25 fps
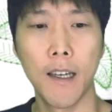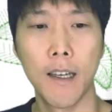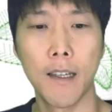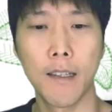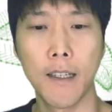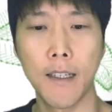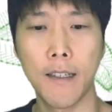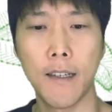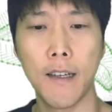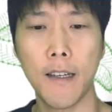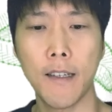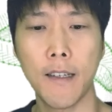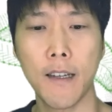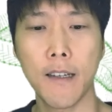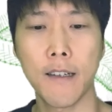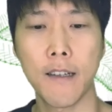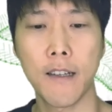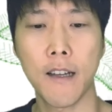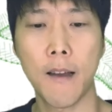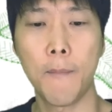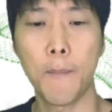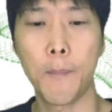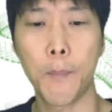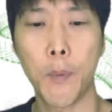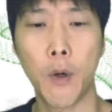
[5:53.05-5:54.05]
This is
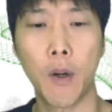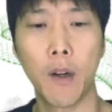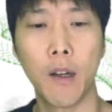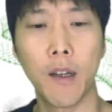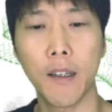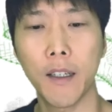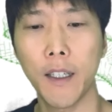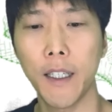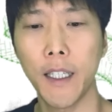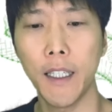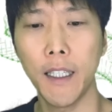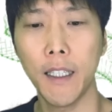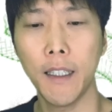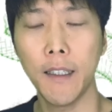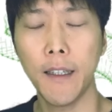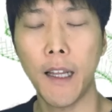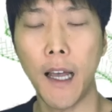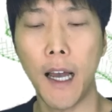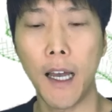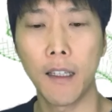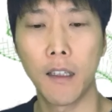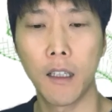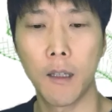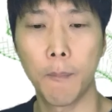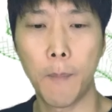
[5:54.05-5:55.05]
some plugin
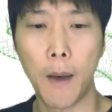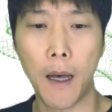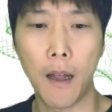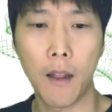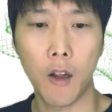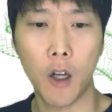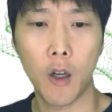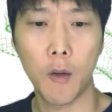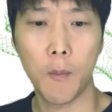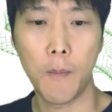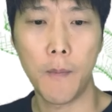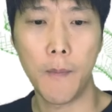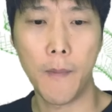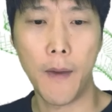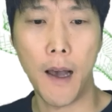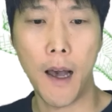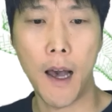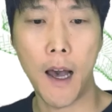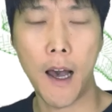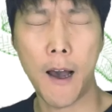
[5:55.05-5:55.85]
I developed.